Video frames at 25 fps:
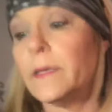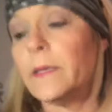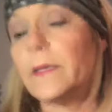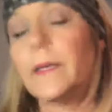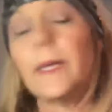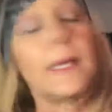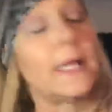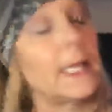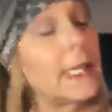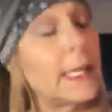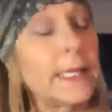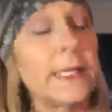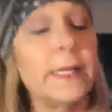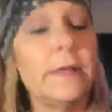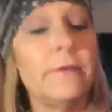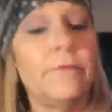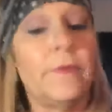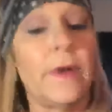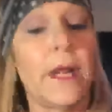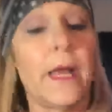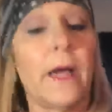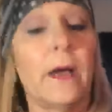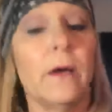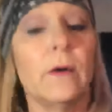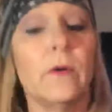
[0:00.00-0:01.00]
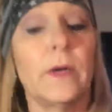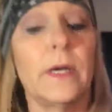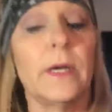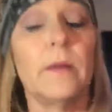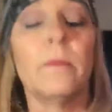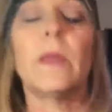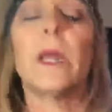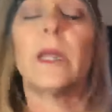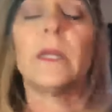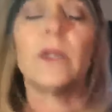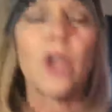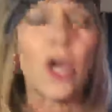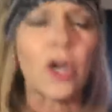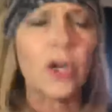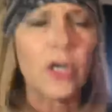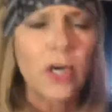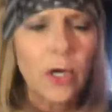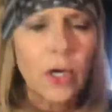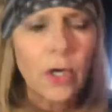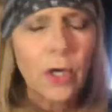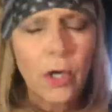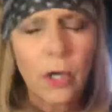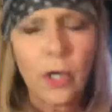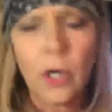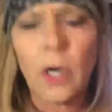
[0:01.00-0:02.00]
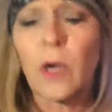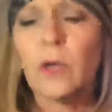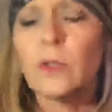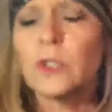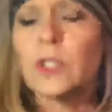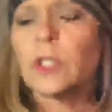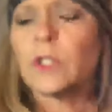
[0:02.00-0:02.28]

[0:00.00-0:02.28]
can I leave now? And I'm like, no.